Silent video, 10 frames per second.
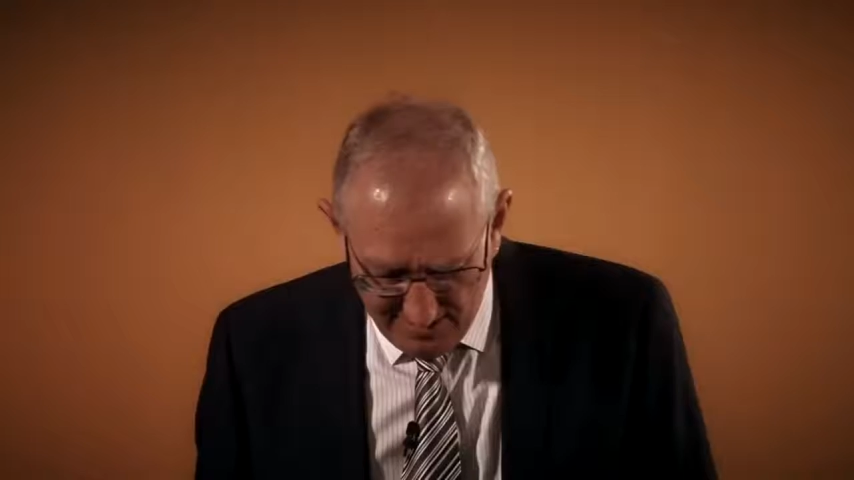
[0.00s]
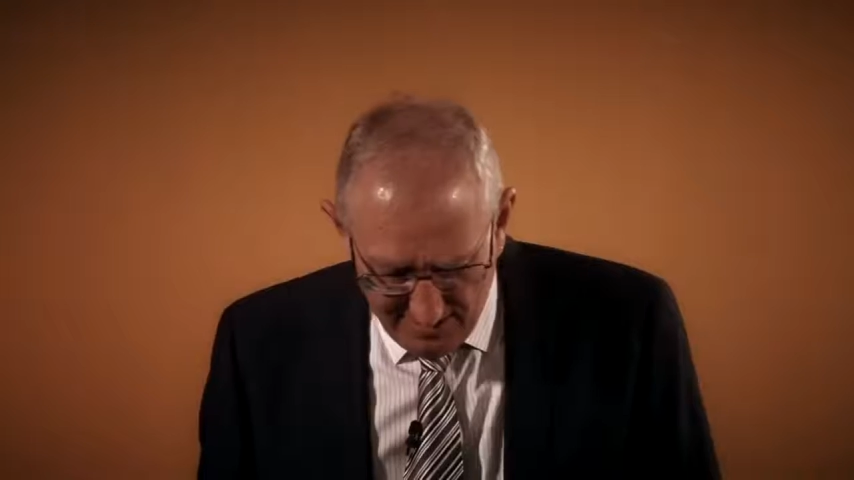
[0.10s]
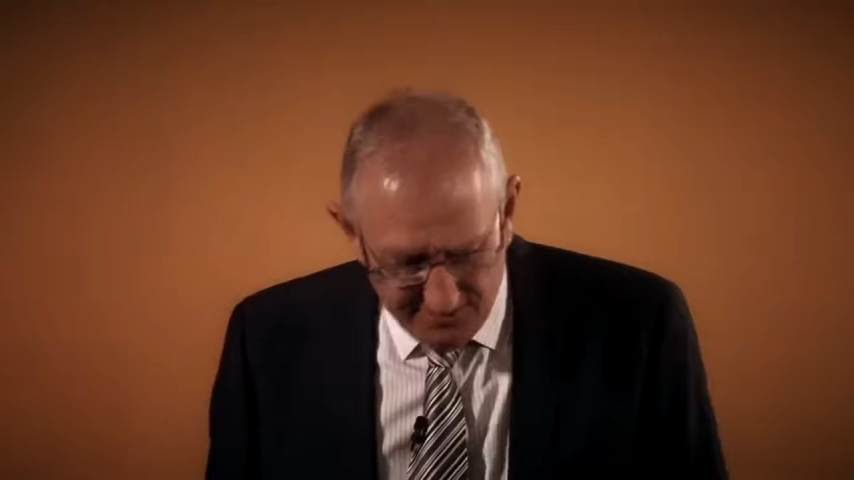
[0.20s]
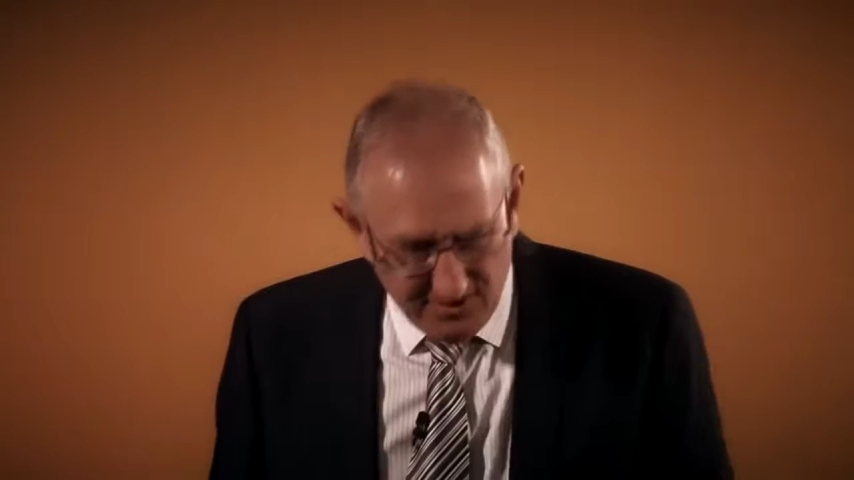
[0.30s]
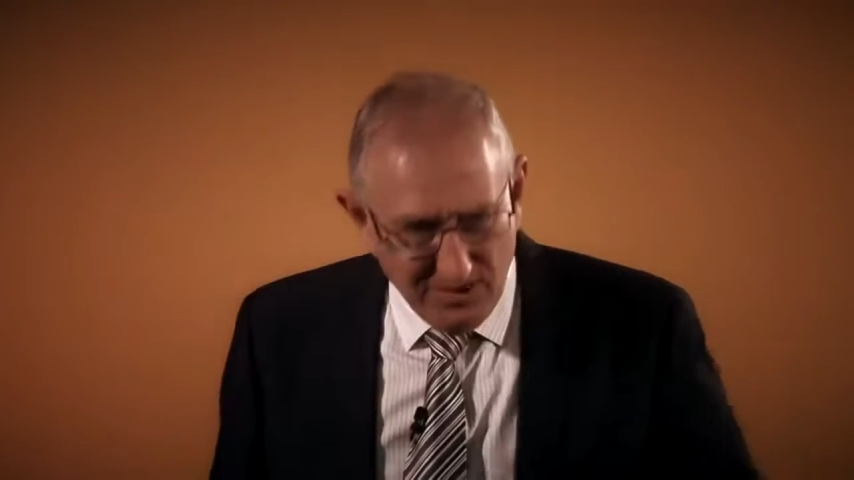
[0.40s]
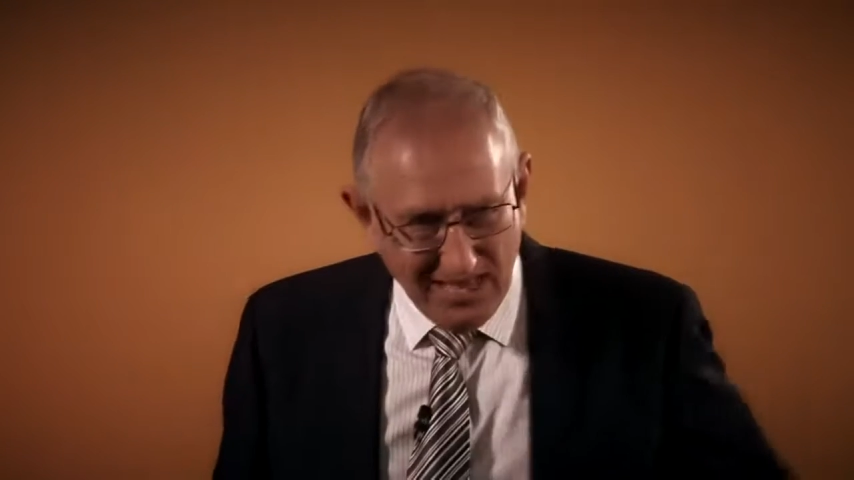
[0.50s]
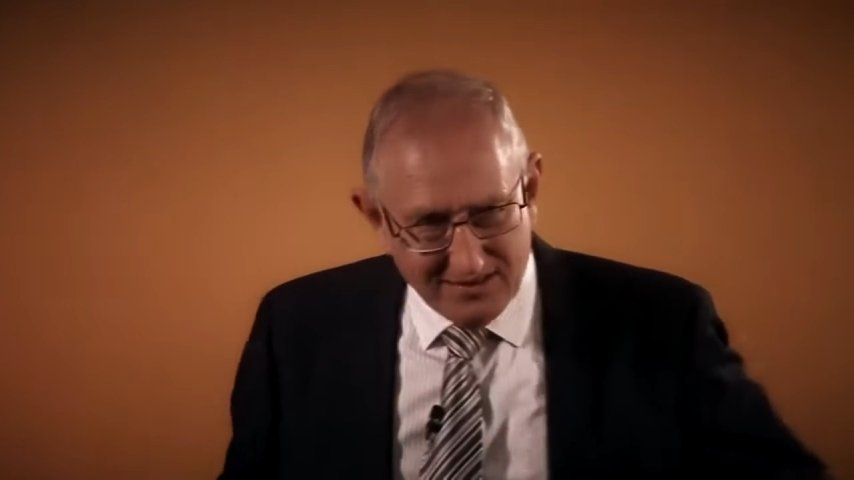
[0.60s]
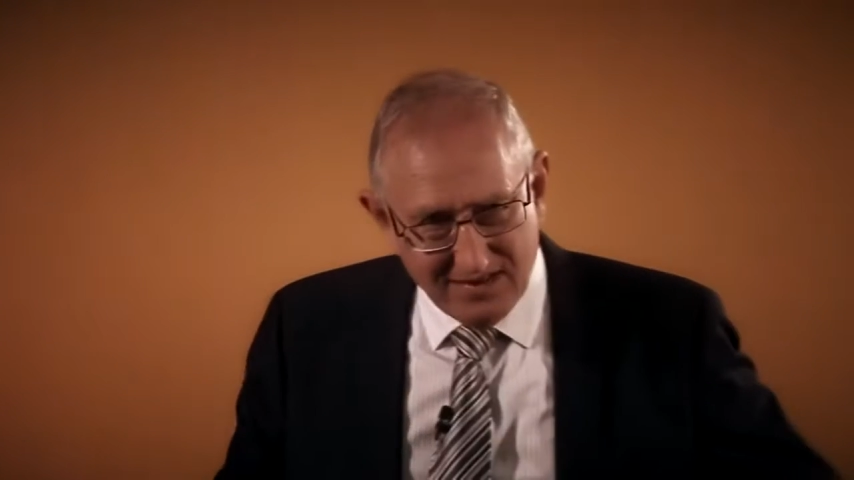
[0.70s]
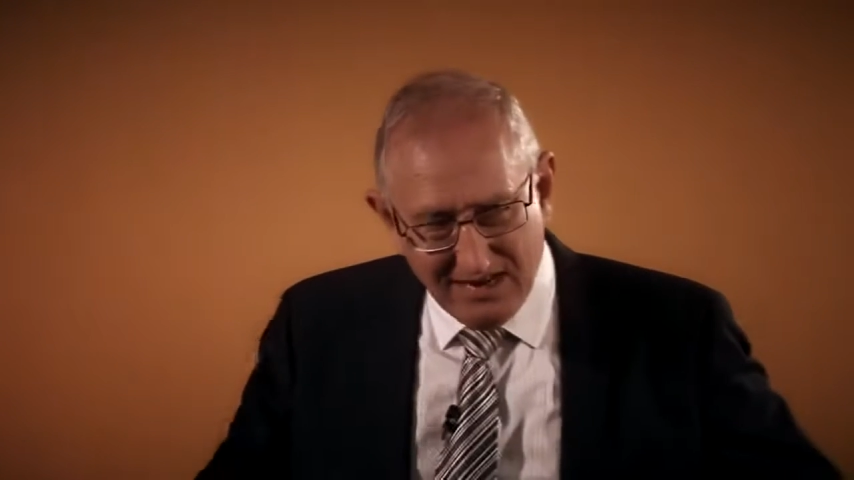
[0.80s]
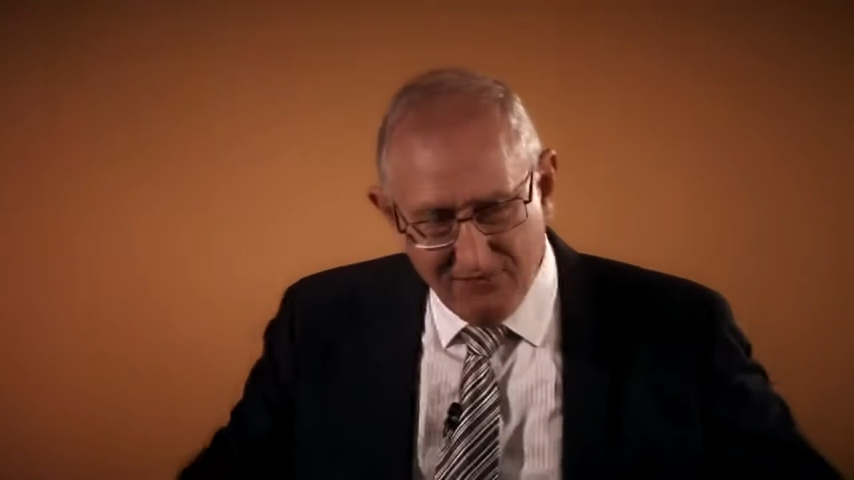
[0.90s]
So he has
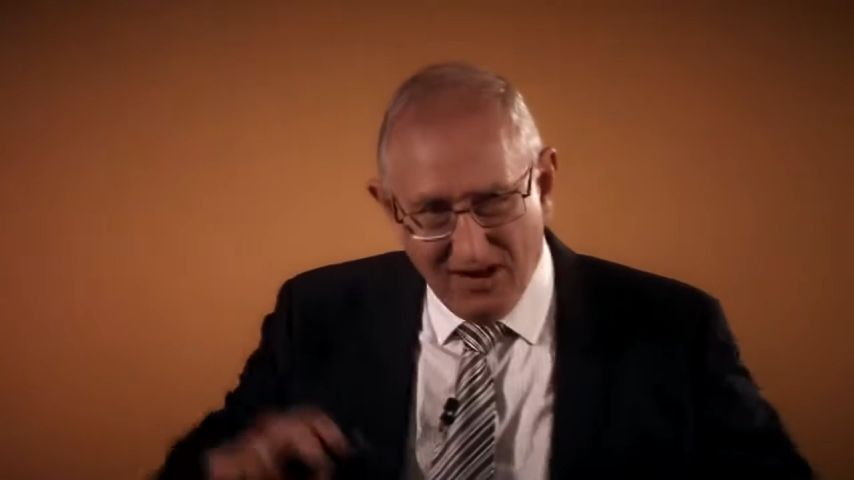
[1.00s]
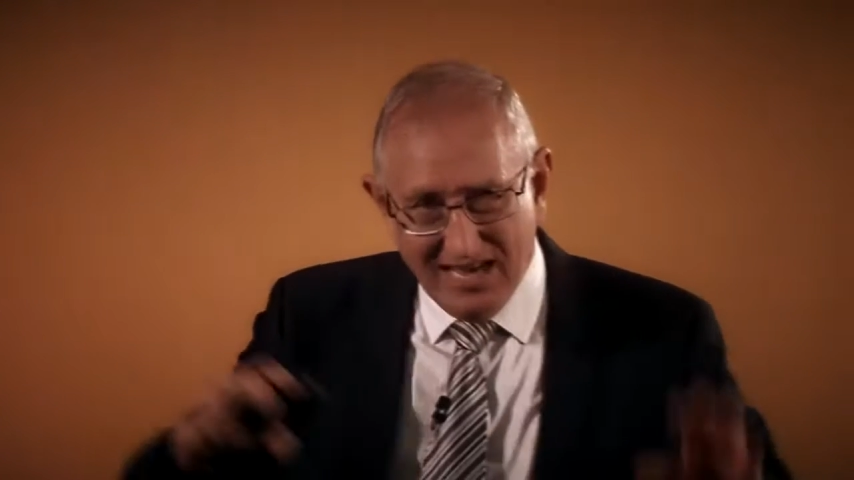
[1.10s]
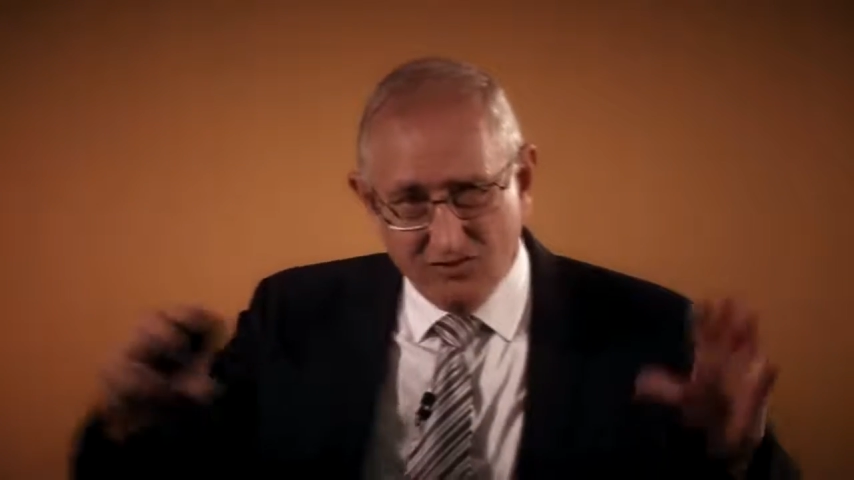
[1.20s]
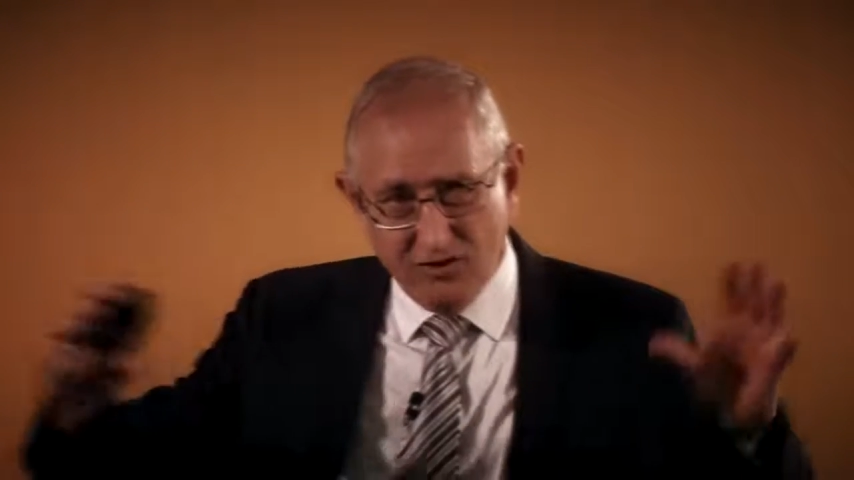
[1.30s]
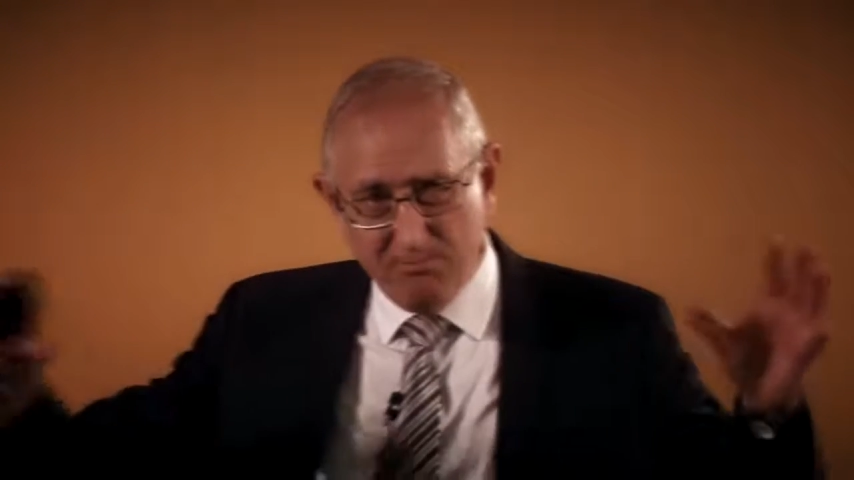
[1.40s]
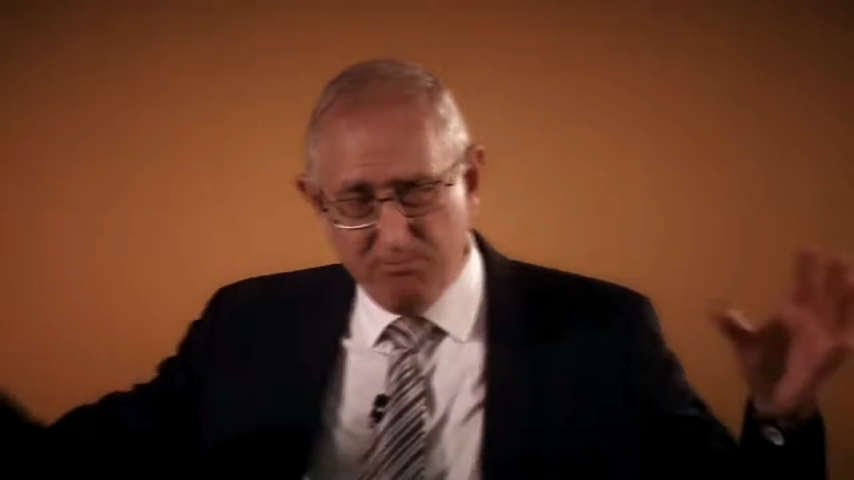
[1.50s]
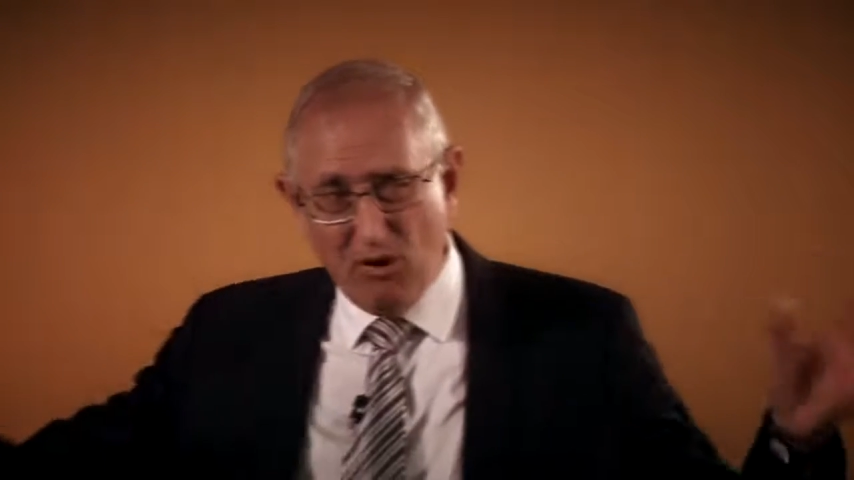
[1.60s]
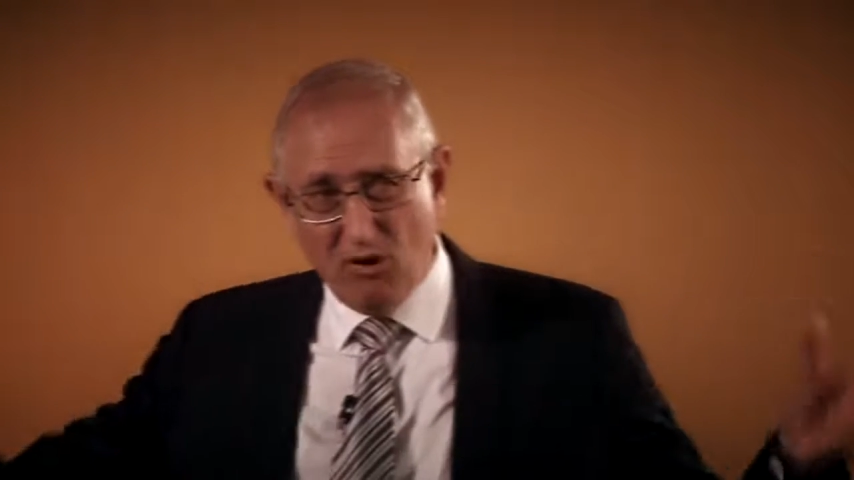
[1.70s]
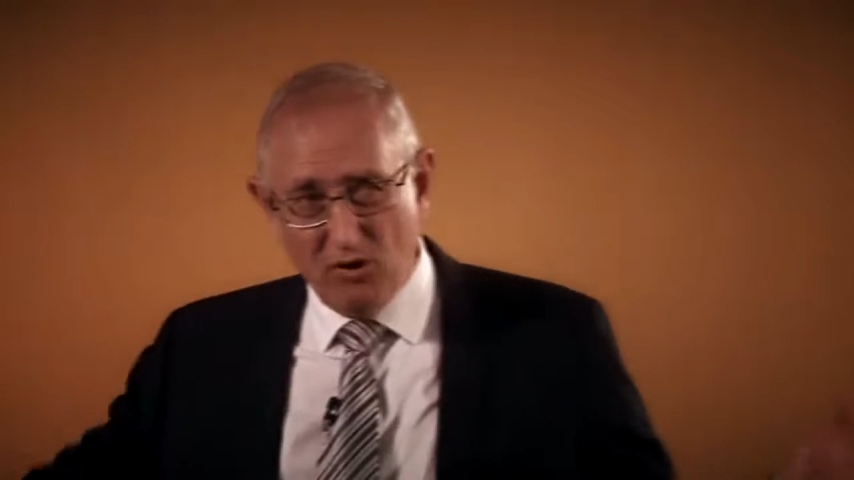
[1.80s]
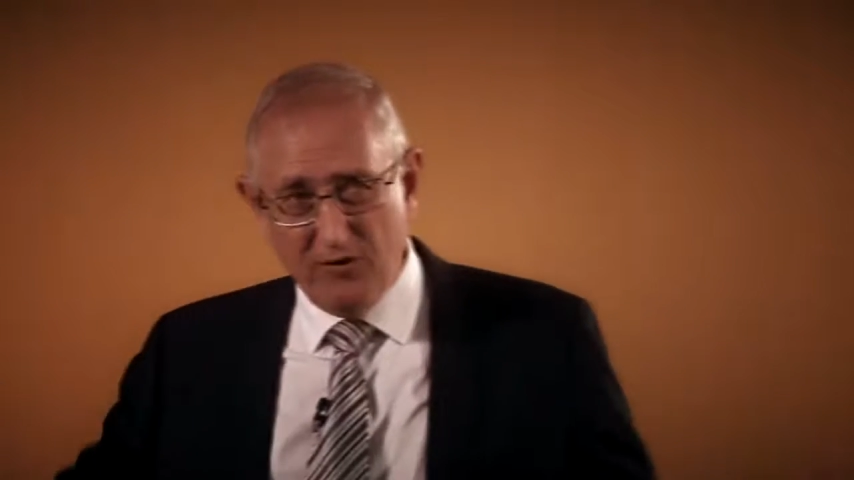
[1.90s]
an advisory
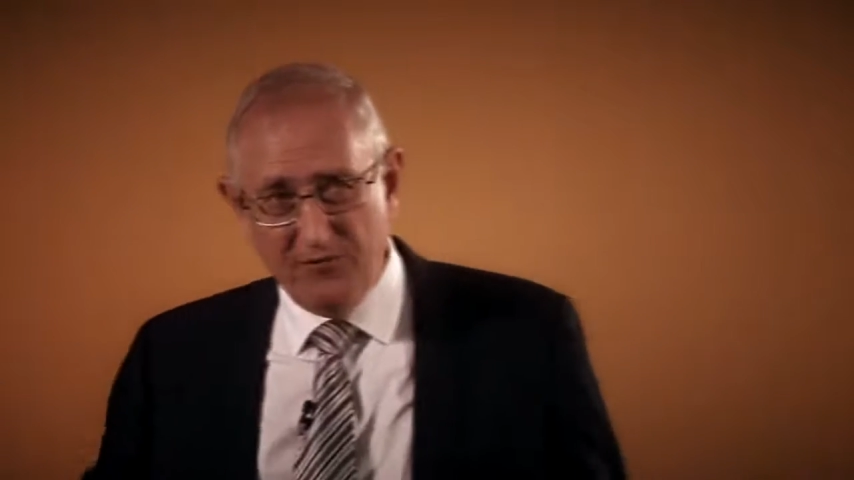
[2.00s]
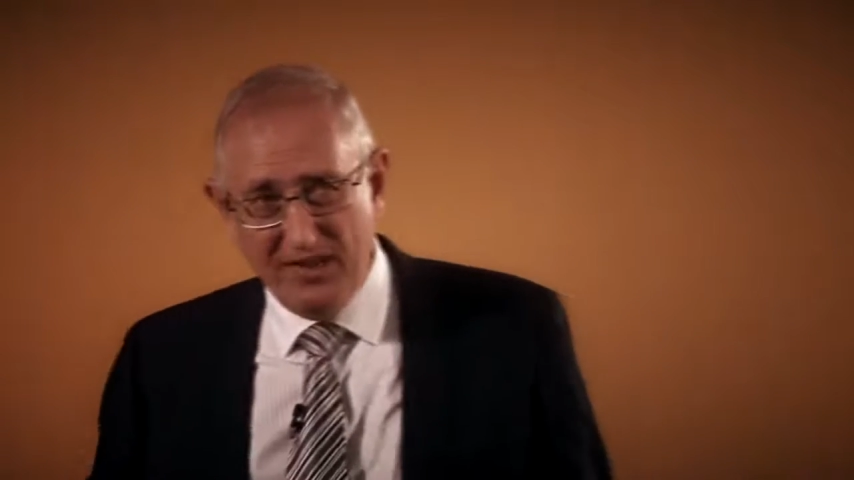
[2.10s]
board